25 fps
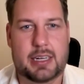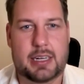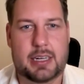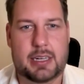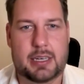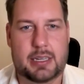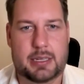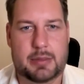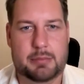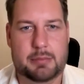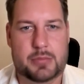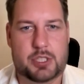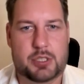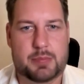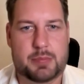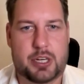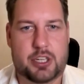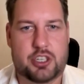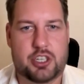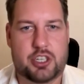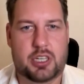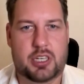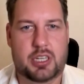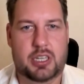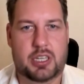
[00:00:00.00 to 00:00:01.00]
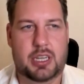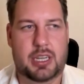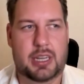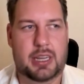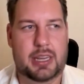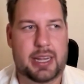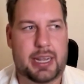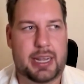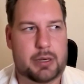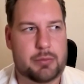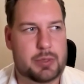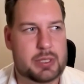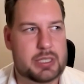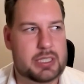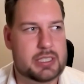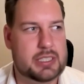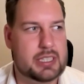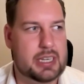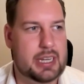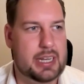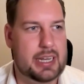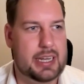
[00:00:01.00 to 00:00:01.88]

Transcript: um, special liquids